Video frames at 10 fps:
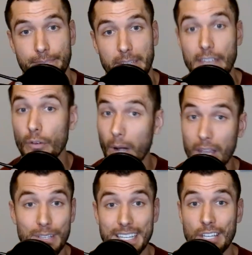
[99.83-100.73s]
Even when he
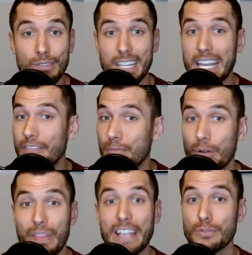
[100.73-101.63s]
was in Houston, even
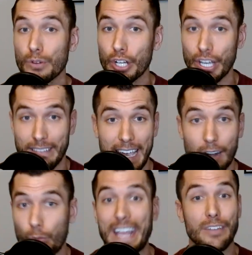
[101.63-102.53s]
when things were good. They had
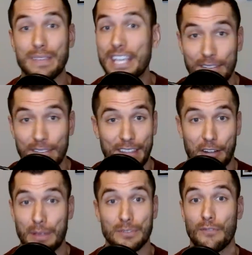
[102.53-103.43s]
a random year in
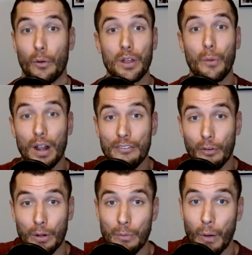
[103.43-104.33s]
there where he was 41 and
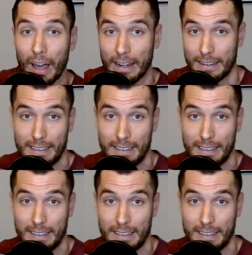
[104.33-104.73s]
41